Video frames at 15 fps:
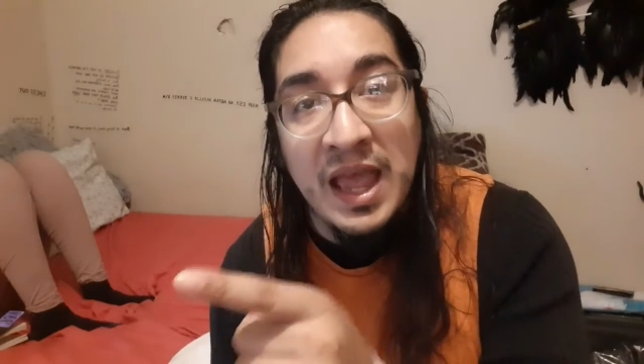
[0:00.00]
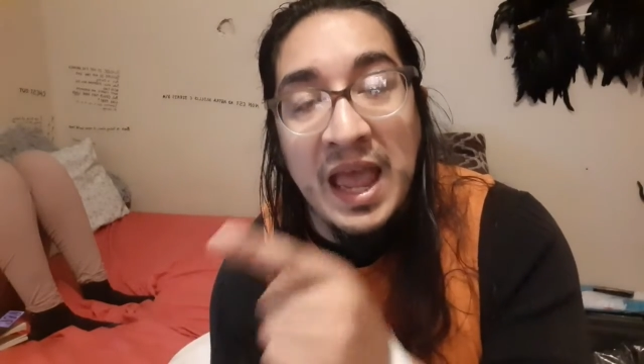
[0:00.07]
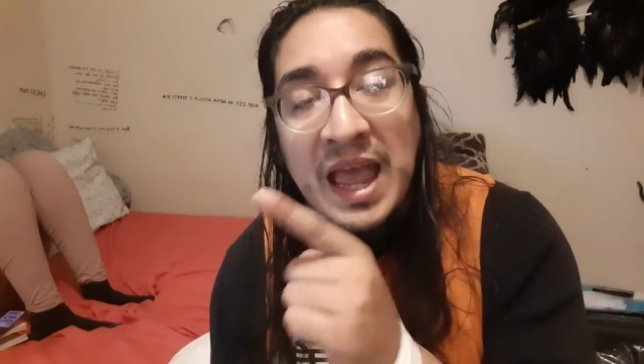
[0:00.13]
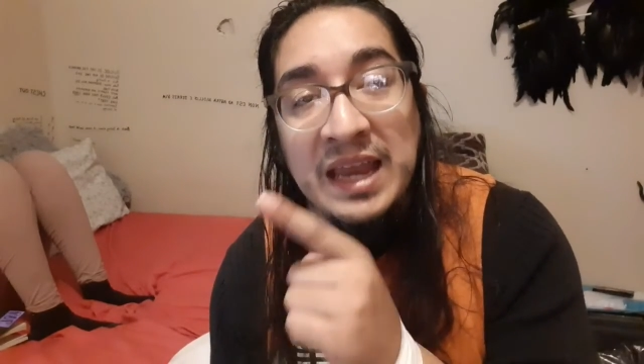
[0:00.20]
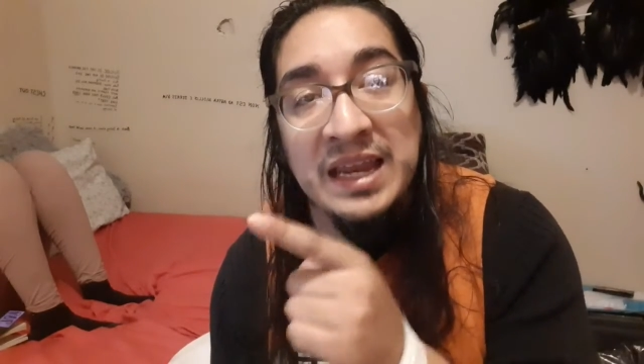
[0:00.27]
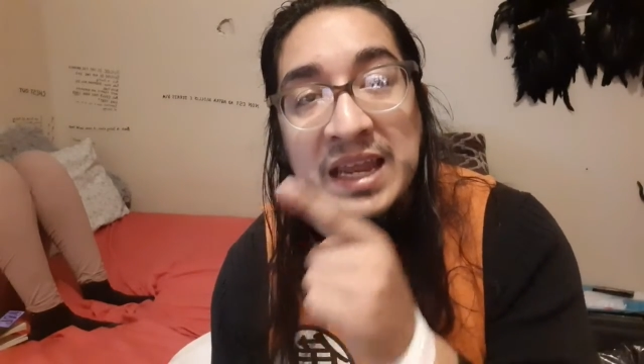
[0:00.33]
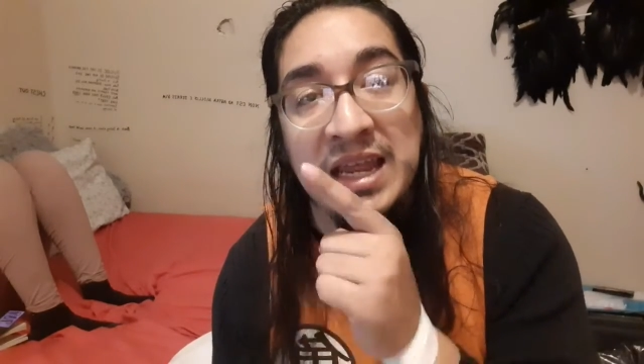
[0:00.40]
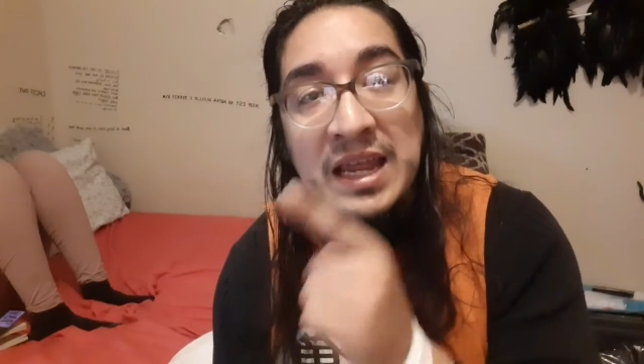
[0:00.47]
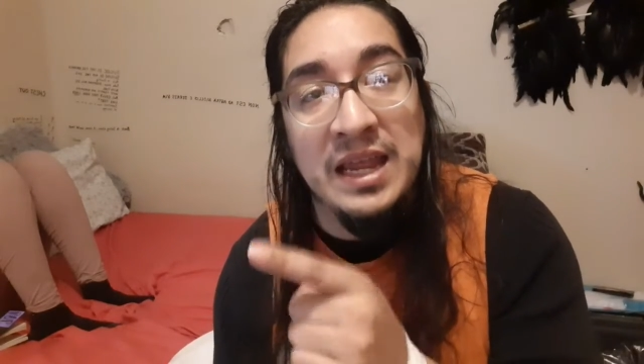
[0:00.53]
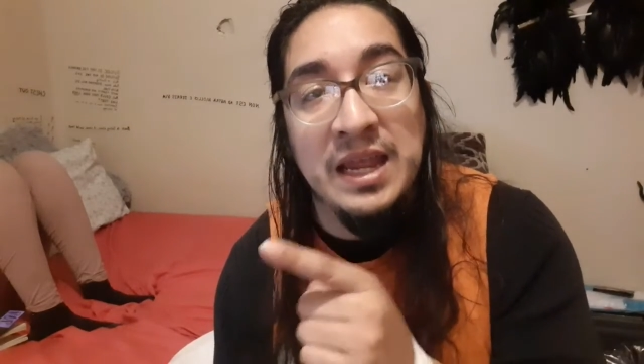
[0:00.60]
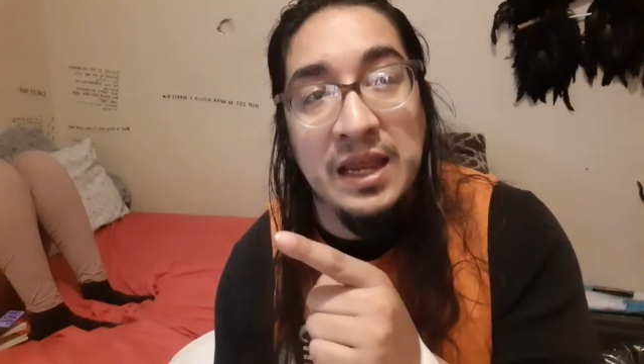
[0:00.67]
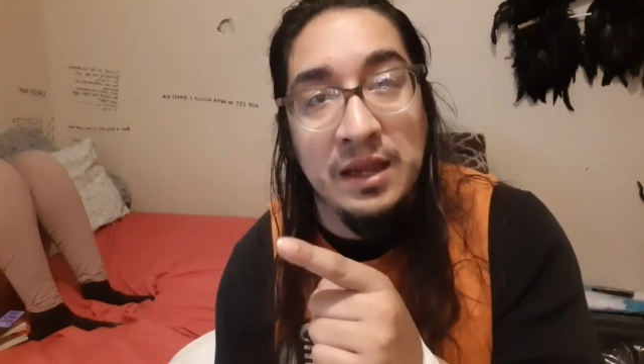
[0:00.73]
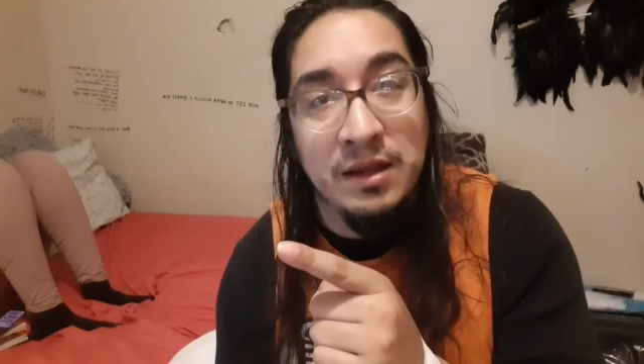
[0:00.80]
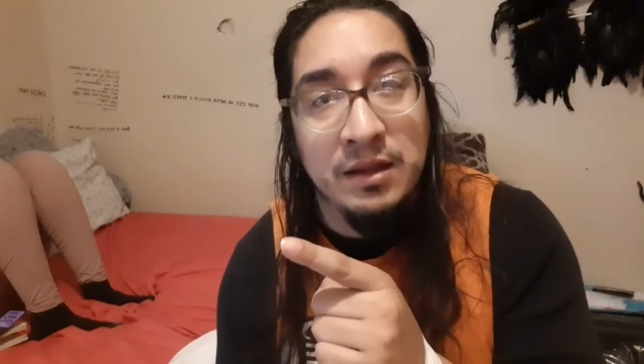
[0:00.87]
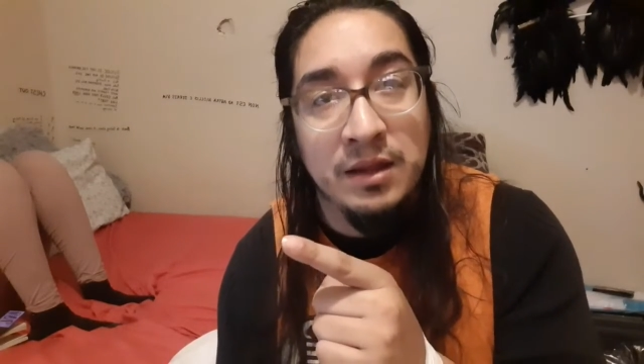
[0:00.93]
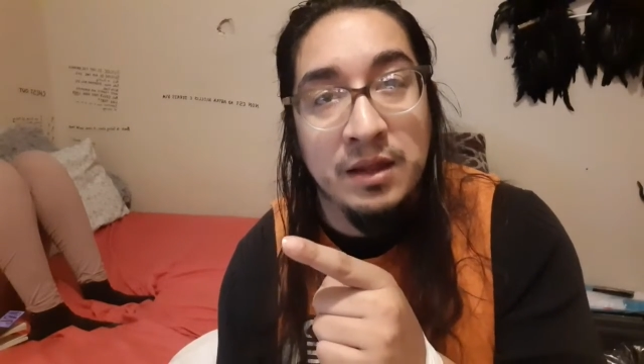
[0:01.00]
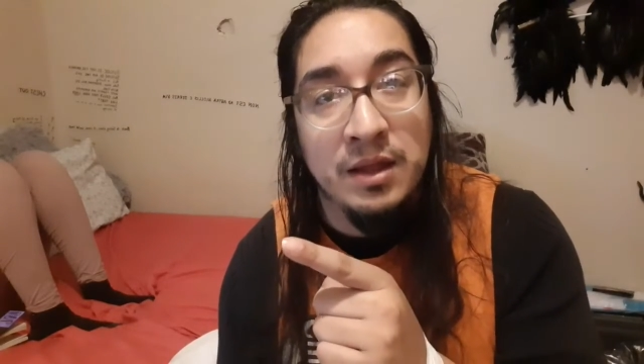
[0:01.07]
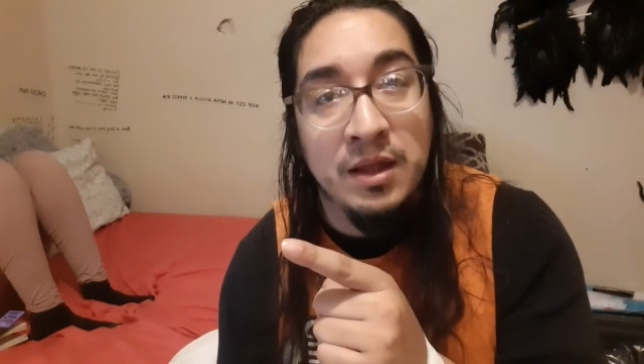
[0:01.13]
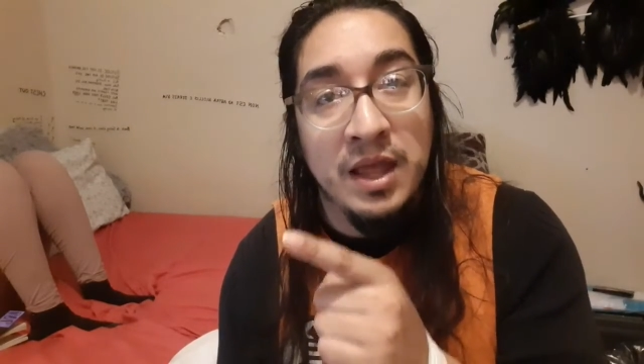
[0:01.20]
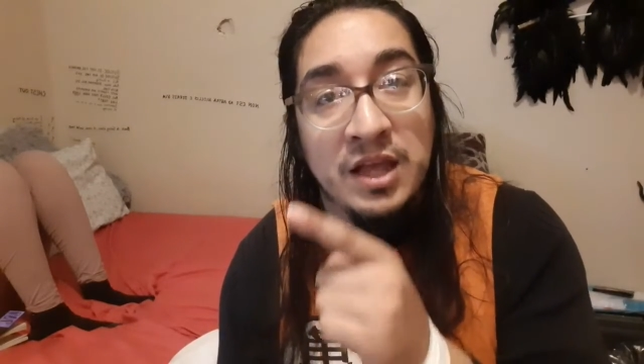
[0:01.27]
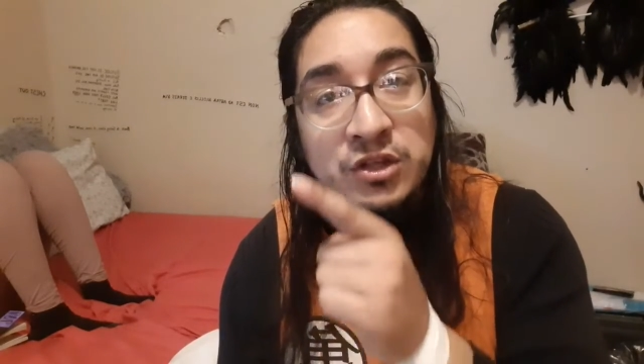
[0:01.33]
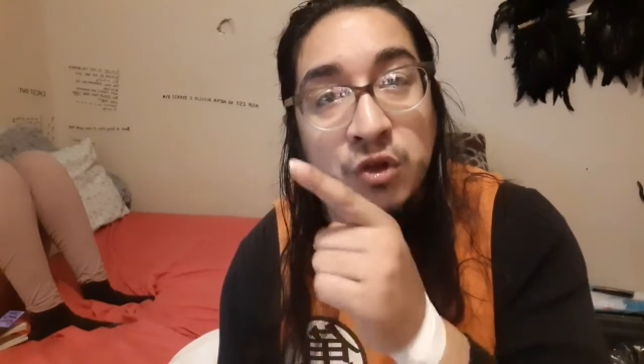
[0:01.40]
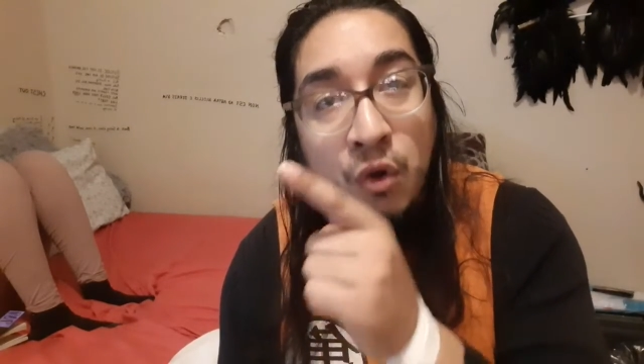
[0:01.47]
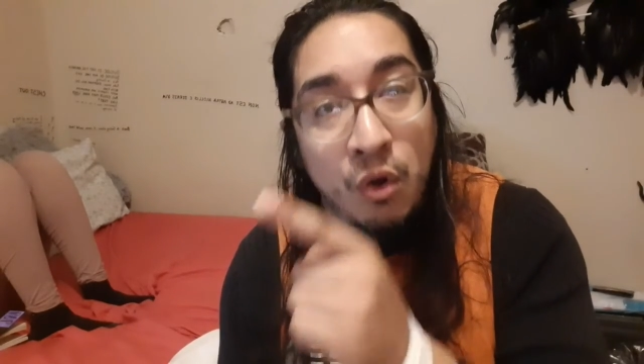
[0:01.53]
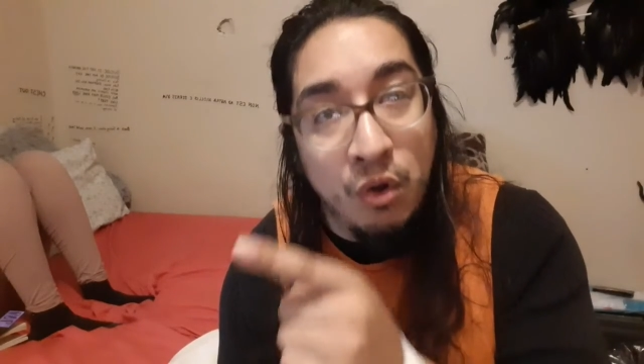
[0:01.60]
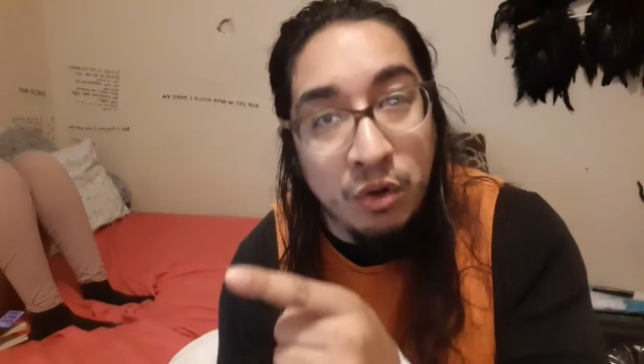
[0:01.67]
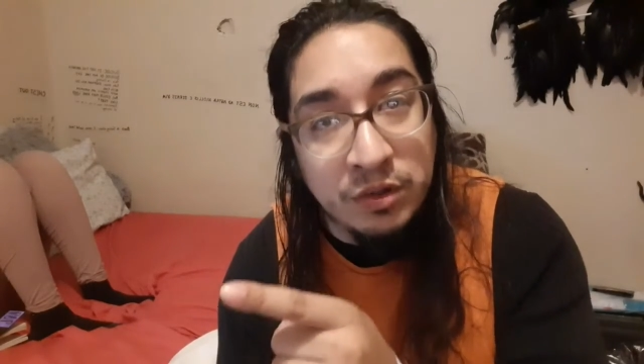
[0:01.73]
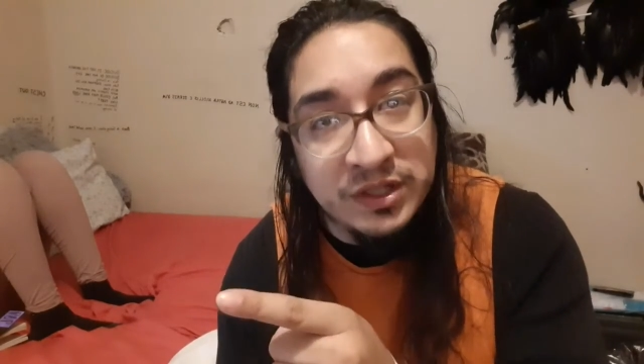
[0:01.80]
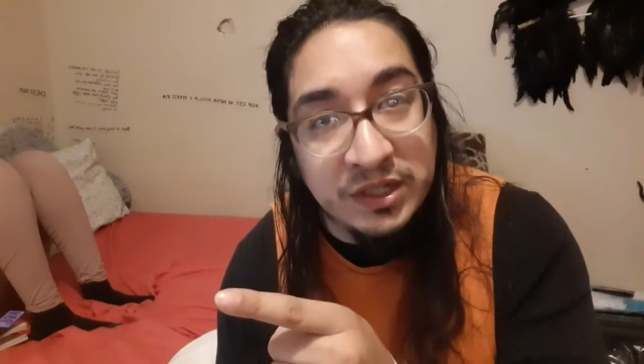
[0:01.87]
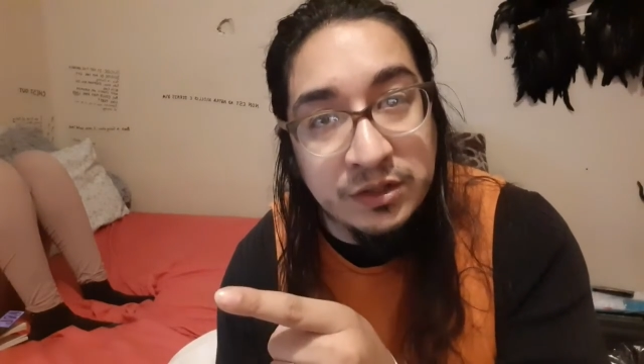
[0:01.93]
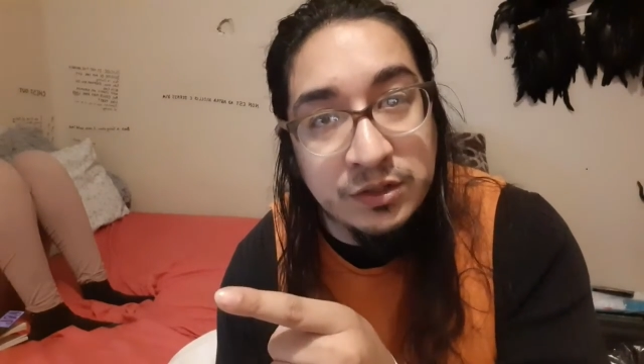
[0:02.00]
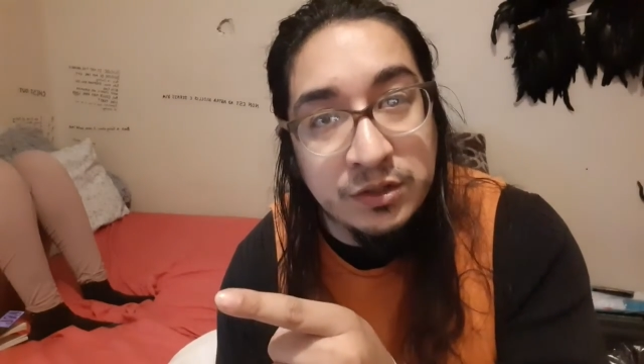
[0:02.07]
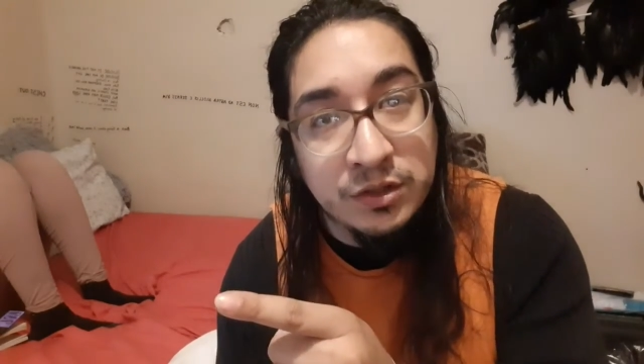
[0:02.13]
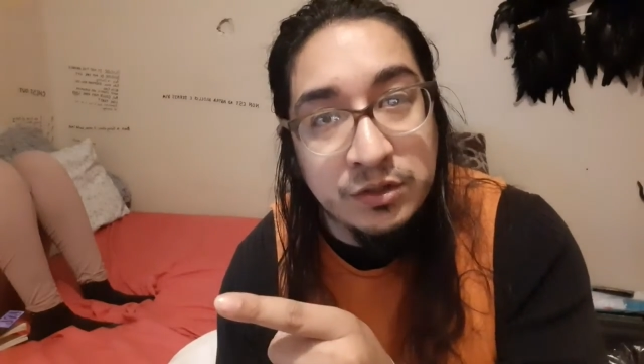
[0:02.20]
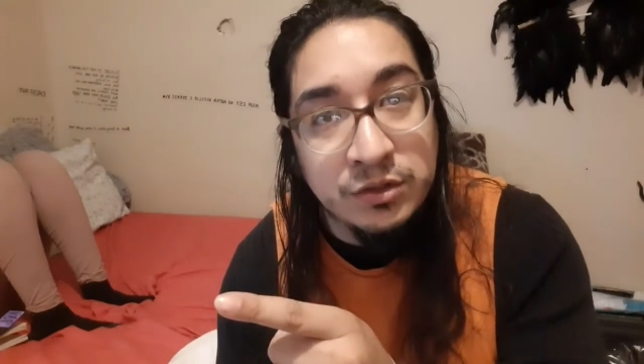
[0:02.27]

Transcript: and he is holding